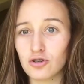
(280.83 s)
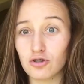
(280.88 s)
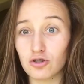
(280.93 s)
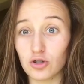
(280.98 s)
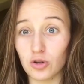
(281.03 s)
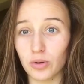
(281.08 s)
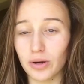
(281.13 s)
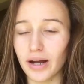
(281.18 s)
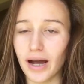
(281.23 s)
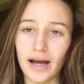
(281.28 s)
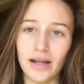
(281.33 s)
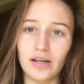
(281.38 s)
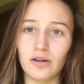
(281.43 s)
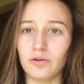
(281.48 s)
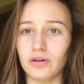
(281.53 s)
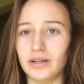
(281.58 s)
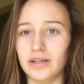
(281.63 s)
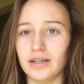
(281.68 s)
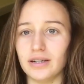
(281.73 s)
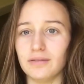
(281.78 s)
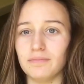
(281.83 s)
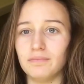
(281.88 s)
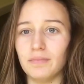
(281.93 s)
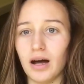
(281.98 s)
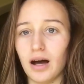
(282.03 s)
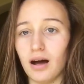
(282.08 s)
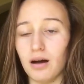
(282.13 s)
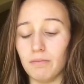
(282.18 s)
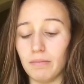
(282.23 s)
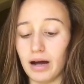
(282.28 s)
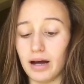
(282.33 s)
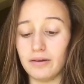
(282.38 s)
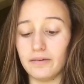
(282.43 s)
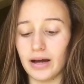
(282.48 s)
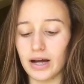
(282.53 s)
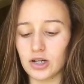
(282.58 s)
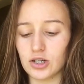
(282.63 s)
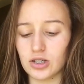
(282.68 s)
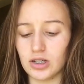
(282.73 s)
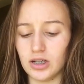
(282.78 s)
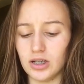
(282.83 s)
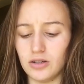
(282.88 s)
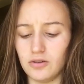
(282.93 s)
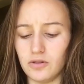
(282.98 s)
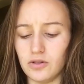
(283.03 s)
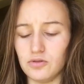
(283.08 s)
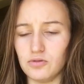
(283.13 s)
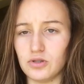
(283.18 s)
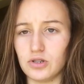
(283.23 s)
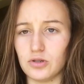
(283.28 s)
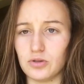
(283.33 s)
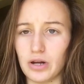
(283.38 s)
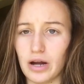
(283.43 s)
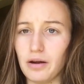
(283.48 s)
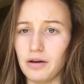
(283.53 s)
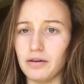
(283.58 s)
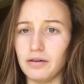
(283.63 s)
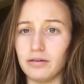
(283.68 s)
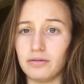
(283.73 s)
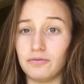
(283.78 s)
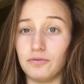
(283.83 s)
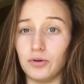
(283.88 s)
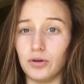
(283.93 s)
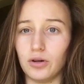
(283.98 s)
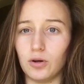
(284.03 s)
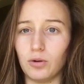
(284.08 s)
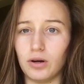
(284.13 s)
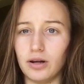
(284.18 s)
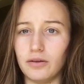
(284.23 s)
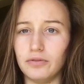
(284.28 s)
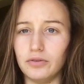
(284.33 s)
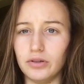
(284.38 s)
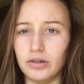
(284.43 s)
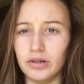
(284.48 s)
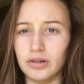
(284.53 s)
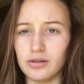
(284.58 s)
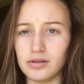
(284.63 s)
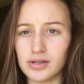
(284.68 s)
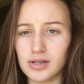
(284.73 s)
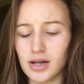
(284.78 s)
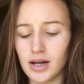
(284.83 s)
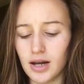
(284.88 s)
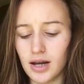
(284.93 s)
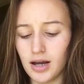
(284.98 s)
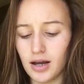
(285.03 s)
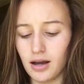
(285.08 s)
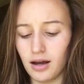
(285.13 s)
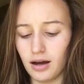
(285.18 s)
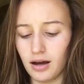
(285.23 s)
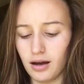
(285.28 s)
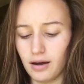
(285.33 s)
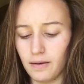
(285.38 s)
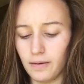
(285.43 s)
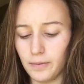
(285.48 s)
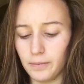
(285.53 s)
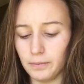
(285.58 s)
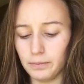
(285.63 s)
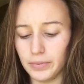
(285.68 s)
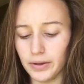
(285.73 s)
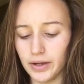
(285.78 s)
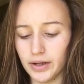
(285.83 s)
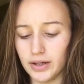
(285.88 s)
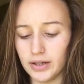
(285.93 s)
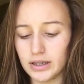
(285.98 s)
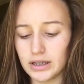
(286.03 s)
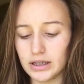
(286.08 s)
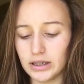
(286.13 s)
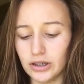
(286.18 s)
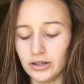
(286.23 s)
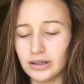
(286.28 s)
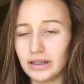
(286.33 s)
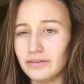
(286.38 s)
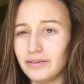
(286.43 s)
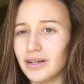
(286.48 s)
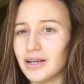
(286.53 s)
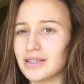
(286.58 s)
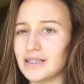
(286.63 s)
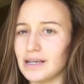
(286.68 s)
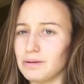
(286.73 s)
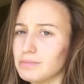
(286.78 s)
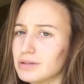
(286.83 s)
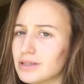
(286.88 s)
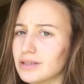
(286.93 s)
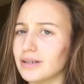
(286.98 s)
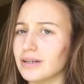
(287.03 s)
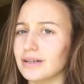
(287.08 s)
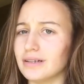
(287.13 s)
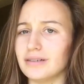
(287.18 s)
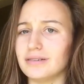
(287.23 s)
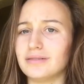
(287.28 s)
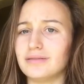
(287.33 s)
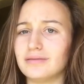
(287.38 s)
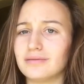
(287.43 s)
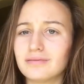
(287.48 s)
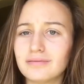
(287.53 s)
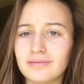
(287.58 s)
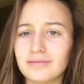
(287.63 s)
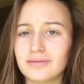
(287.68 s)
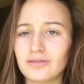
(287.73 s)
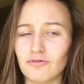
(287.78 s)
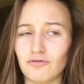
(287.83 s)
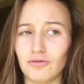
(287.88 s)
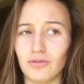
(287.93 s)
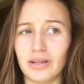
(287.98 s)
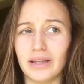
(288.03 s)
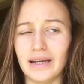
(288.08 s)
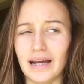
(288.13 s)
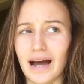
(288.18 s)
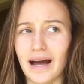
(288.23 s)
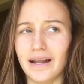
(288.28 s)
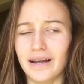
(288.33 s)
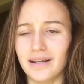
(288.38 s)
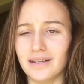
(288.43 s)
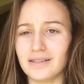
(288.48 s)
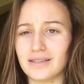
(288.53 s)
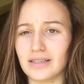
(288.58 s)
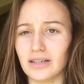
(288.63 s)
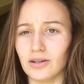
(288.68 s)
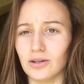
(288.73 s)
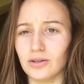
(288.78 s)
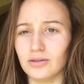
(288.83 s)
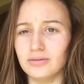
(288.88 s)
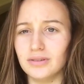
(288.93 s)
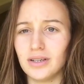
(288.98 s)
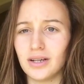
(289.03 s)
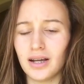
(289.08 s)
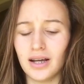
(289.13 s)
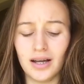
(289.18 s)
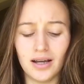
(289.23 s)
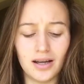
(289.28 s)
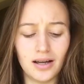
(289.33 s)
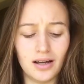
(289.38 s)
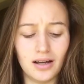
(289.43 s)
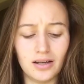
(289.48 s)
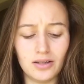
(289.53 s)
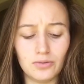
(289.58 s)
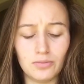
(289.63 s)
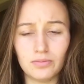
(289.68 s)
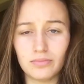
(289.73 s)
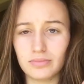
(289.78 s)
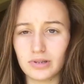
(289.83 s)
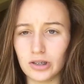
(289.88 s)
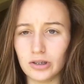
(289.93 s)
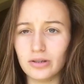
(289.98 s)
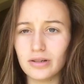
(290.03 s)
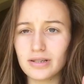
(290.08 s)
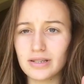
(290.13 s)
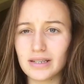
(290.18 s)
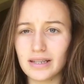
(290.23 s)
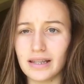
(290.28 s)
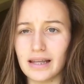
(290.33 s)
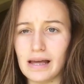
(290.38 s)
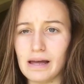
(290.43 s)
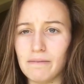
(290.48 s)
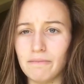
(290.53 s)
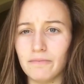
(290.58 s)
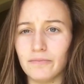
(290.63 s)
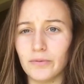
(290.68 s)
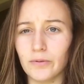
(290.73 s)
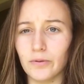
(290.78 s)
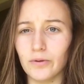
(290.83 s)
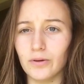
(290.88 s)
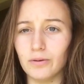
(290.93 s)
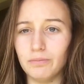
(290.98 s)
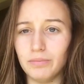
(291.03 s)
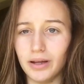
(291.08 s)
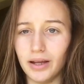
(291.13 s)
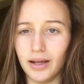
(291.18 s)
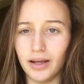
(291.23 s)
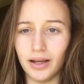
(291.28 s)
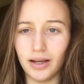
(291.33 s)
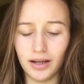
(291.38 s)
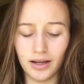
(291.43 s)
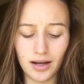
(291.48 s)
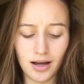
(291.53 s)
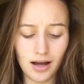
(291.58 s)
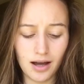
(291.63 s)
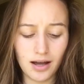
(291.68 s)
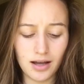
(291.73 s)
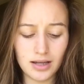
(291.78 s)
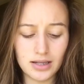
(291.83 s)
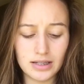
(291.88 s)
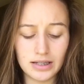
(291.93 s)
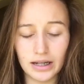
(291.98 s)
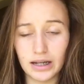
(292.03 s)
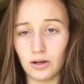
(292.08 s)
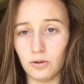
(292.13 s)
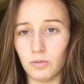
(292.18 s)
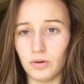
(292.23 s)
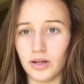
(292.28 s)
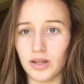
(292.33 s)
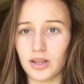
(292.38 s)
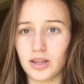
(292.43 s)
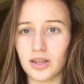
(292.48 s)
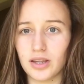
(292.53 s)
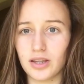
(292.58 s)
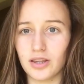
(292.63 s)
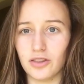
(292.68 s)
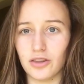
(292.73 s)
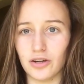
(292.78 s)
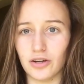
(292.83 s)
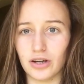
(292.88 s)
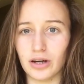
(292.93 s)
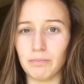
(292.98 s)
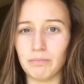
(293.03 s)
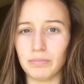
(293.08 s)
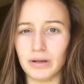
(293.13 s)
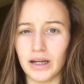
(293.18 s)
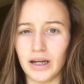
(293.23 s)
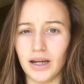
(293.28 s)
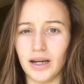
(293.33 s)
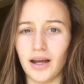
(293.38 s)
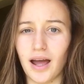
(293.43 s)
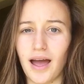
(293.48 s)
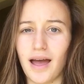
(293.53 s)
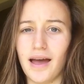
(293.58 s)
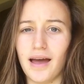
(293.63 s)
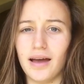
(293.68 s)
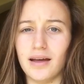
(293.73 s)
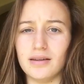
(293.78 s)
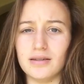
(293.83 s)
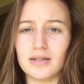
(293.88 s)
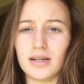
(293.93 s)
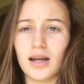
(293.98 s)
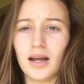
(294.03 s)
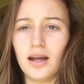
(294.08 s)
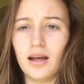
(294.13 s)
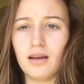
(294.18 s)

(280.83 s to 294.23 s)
story. I had no idea. I'd actually used doTERRA for quite a few years, but Young Living seems to really got it. So kudos to them for being sticking with their company and